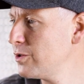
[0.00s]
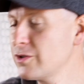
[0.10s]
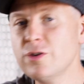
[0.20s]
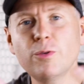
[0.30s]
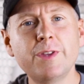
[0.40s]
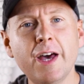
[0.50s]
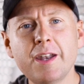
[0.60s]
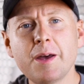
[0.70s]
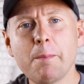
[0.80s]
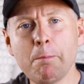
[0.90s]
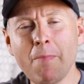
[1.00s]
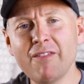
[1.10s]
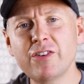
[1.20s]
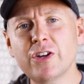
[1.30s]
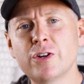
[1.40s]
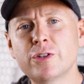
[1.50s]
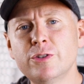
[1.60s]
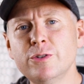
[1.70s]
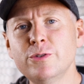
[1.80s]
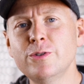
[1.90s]
So then MAVIC Air
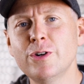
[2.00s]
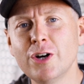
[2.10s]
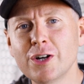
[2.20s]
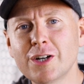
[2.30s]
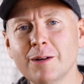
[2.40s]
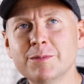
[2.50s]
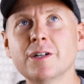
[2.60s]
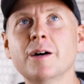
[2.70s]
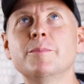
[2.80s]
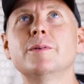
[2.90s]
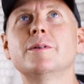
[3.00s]
2 comes up.